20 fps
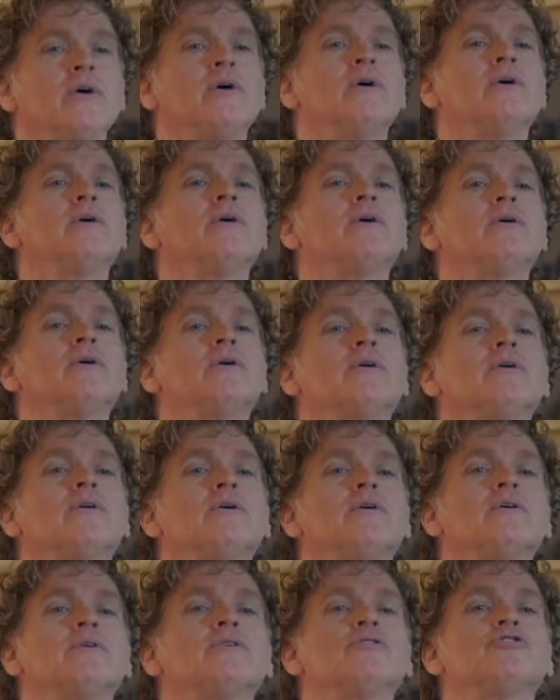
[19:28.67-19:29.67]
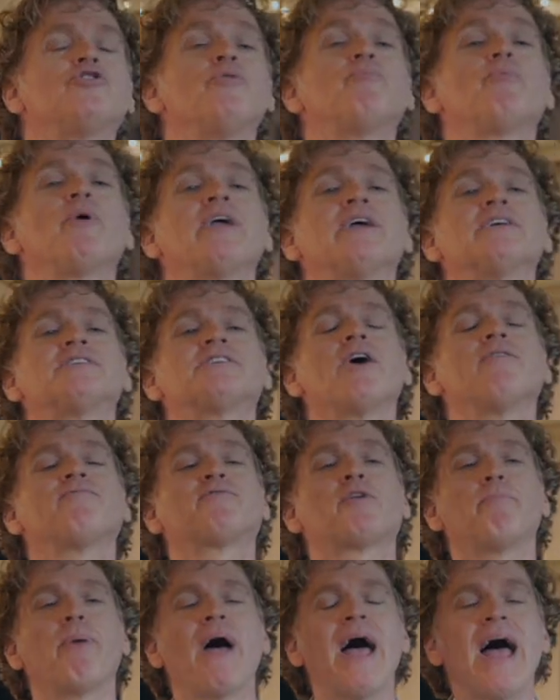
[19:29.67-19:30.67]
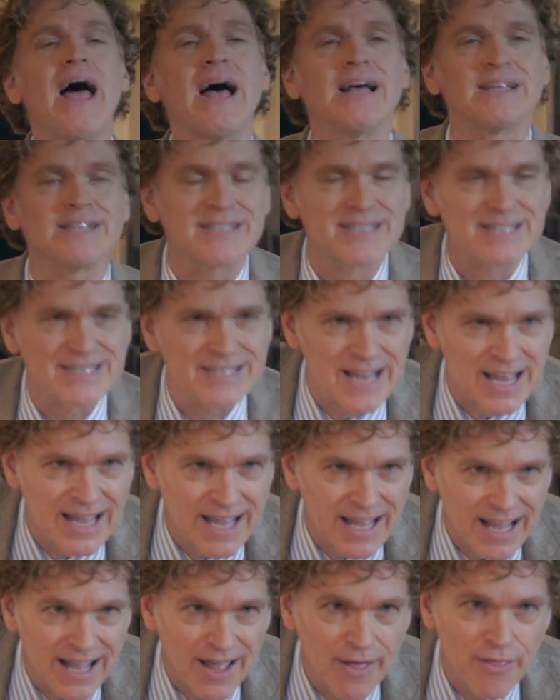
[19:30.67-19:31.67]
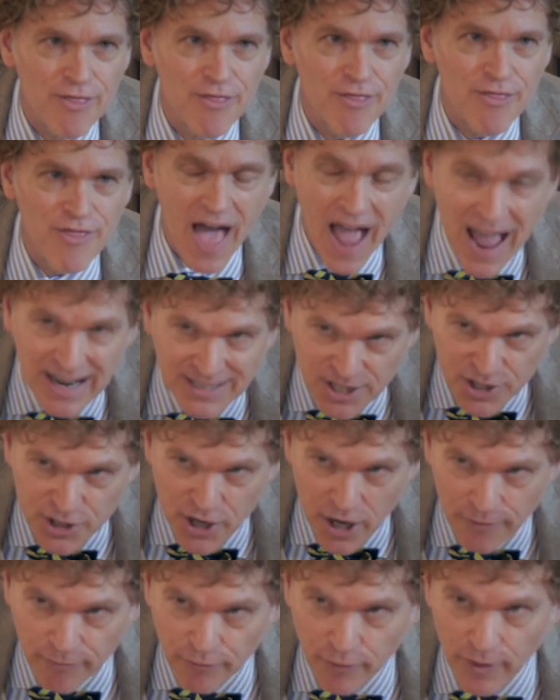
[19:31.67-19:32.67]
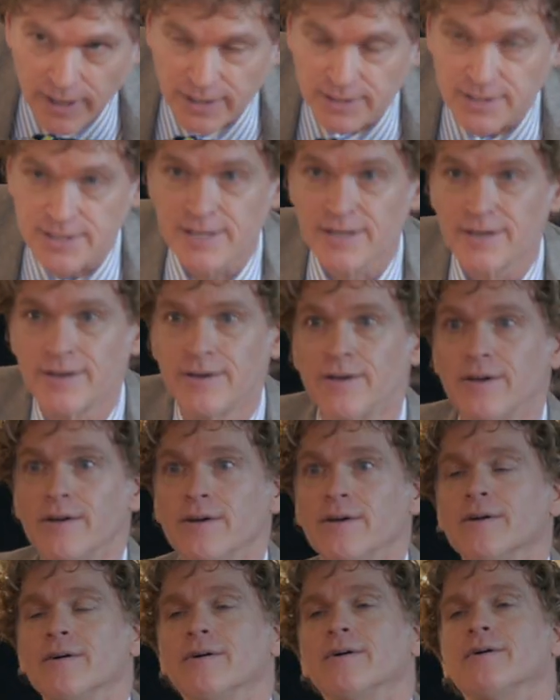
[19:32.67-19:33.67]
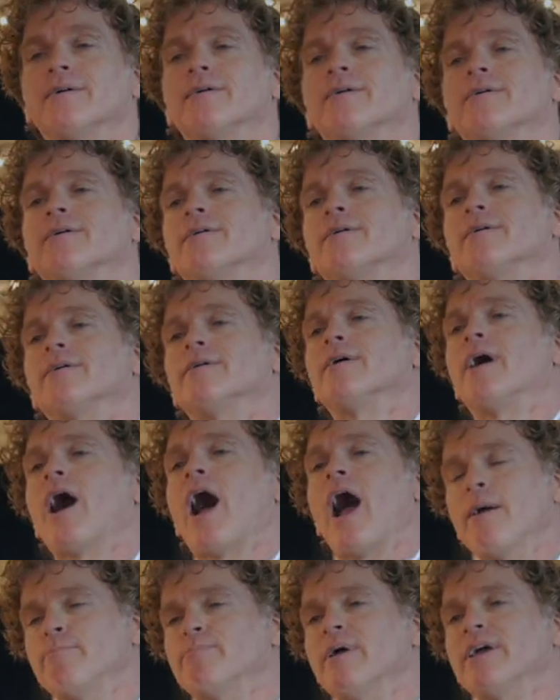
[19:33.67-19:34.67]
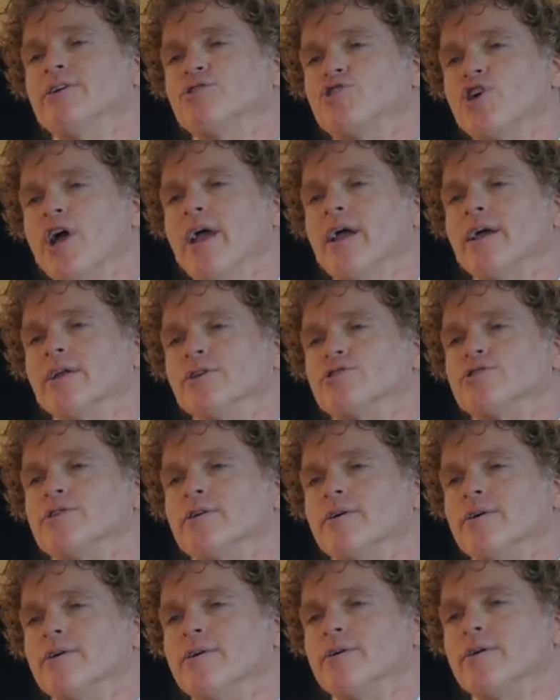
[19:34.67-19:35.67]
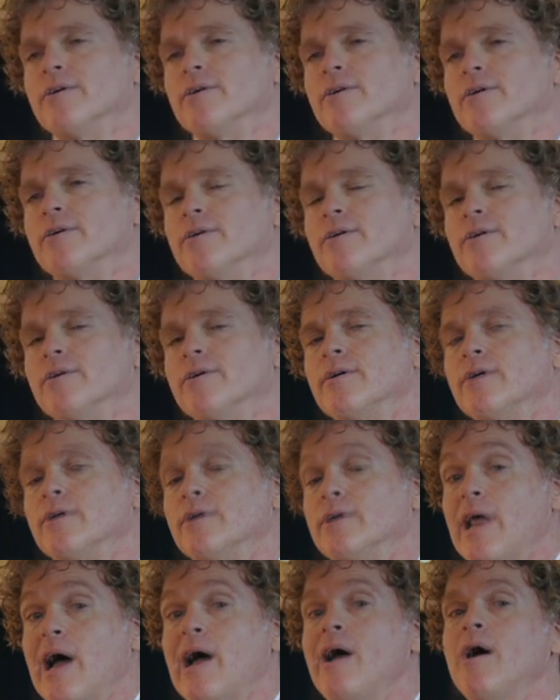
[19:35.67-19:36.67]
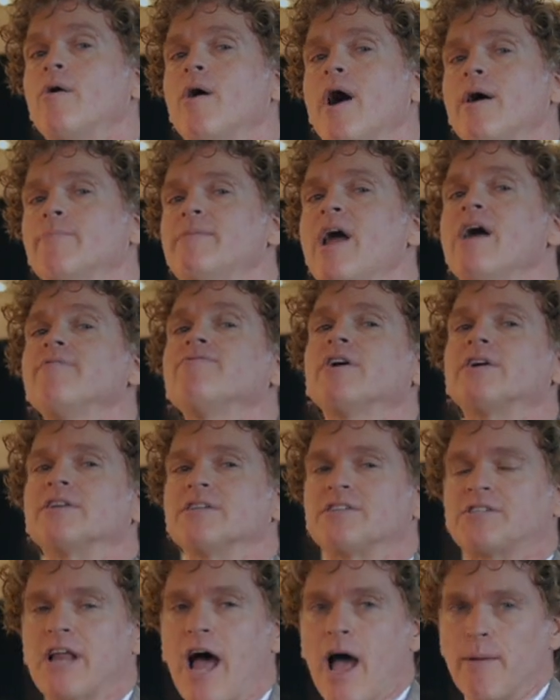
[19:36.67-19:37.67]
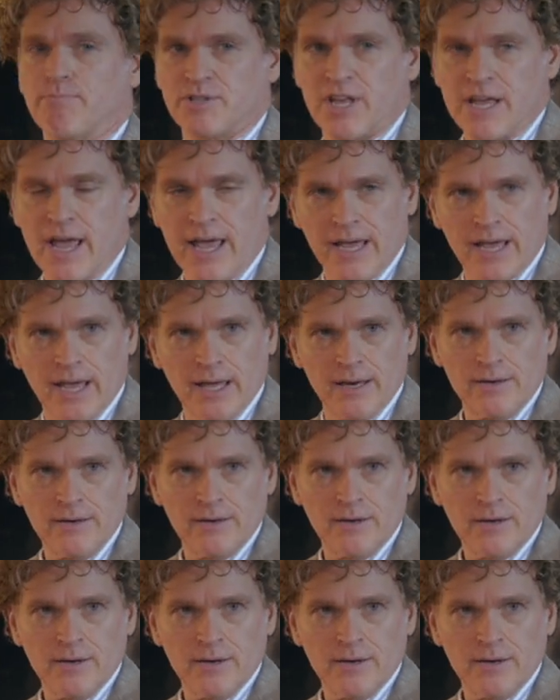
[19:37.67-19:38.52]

mm-hmm. to bring itself to pass. Mm-hmm. That's different. Mm-hmm. I'm being changed. Now I'm never going to stop saying it.